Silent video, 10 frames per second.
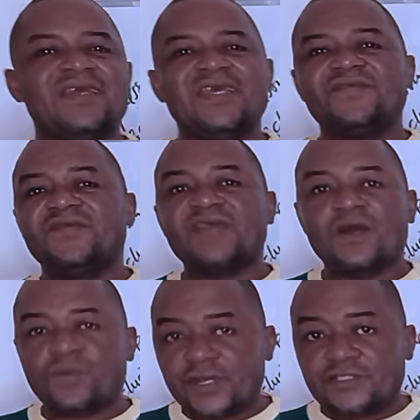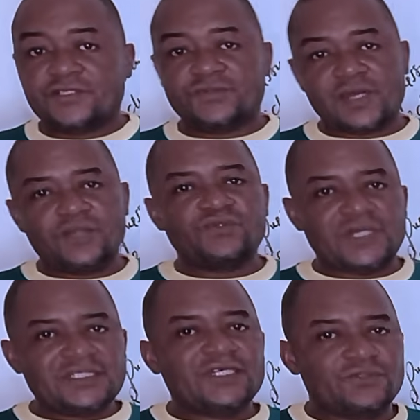Even if there are questions, we are going to
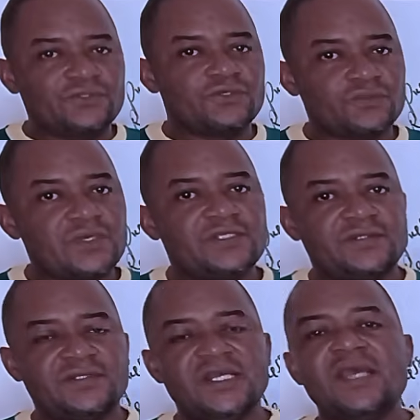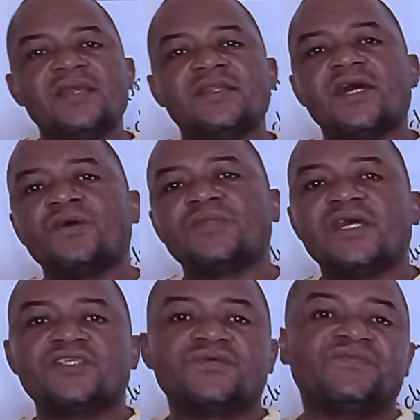attend to those questions. Now,
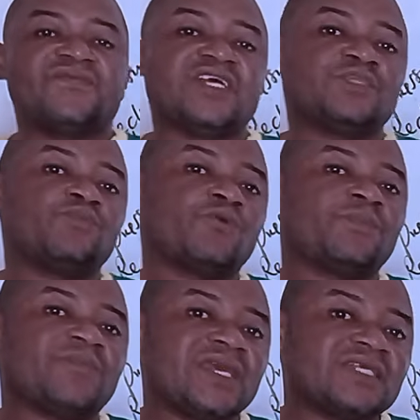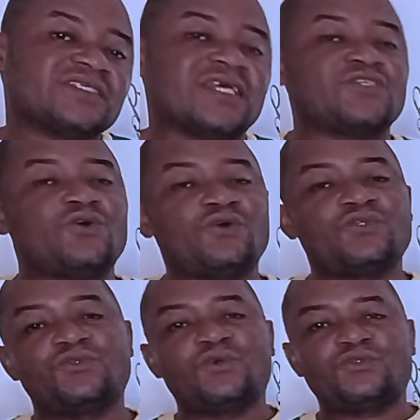there is a Facebook page. There's
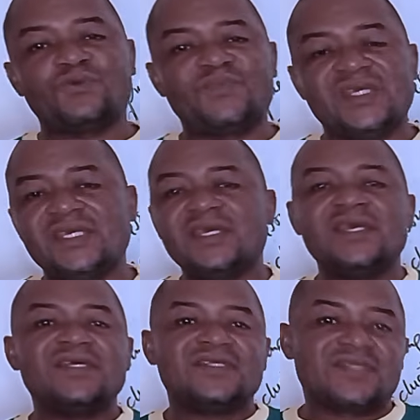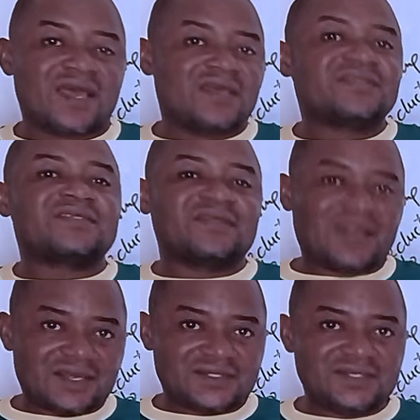also Dr. B Science
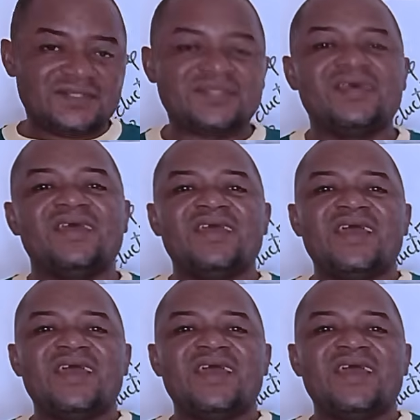classes.